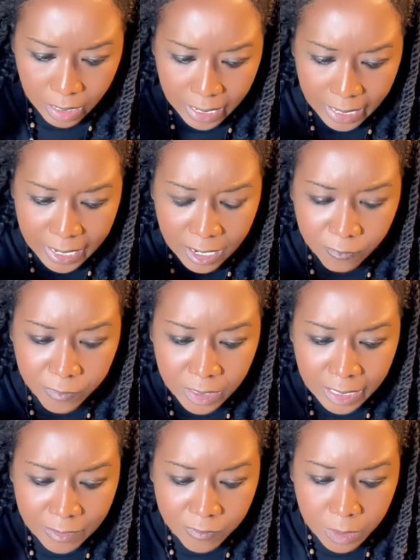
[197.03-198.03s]
And I feel
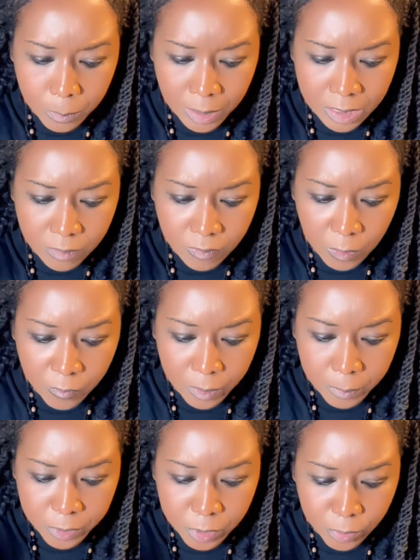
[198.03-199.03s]
like for the month of
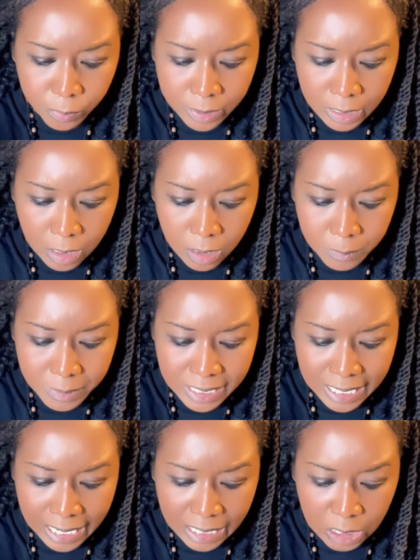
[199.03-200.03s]
November, you're really going to be
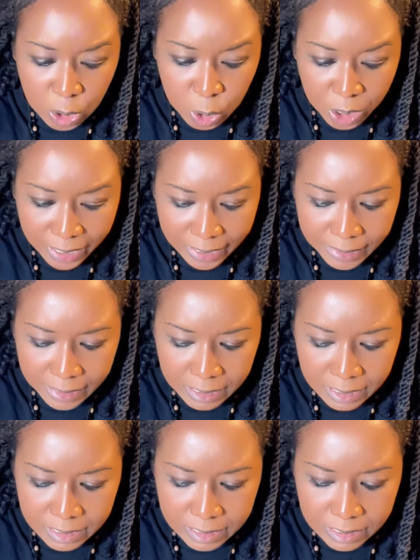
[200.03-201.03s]
taking a look at
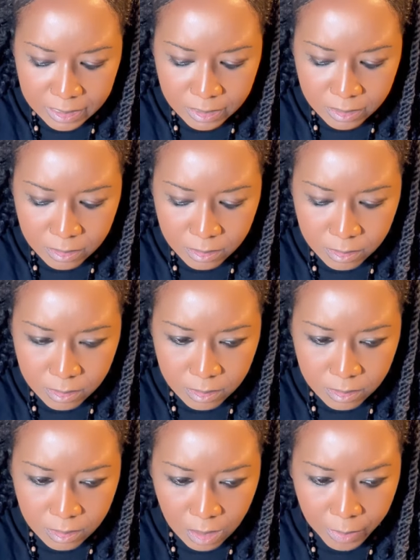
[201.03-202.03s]
this,
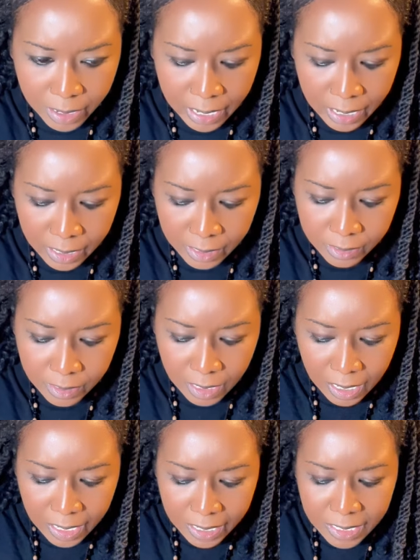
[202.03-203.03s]
okay?
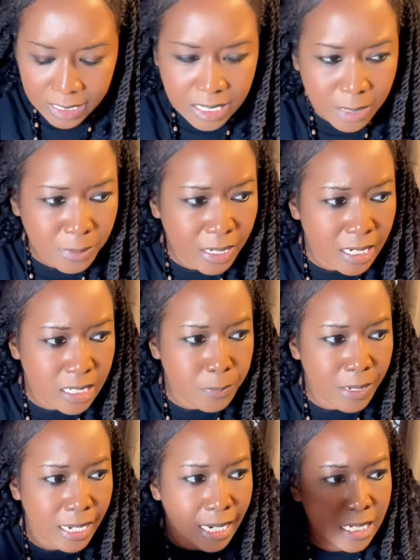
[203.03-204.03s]
Yeah, something is
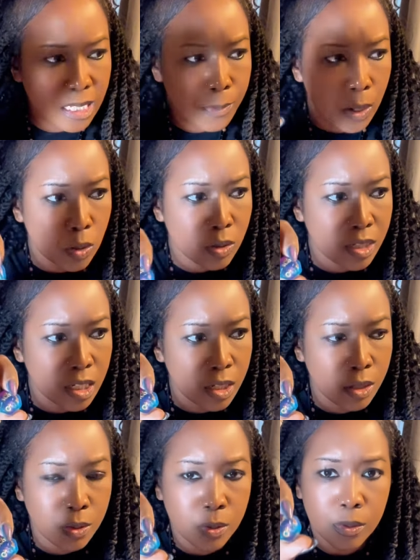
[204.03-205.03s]
being exposed to
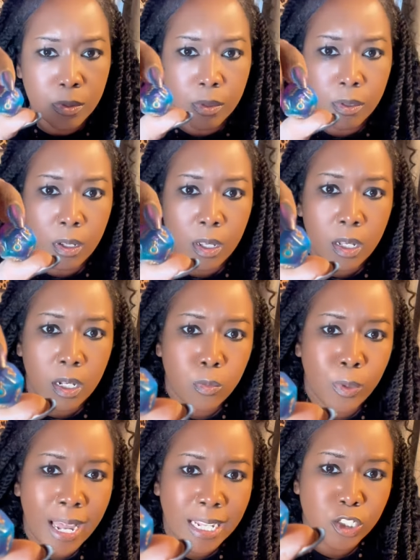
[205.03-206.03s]
you.
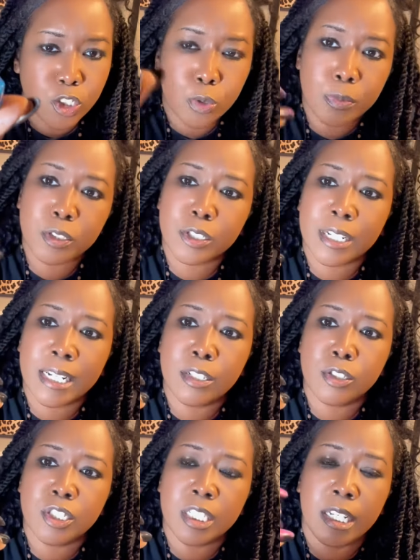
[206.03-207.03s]
We got Jupiter
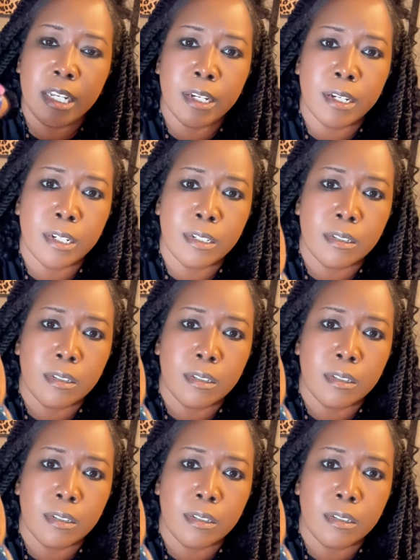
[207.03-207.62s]
energy here.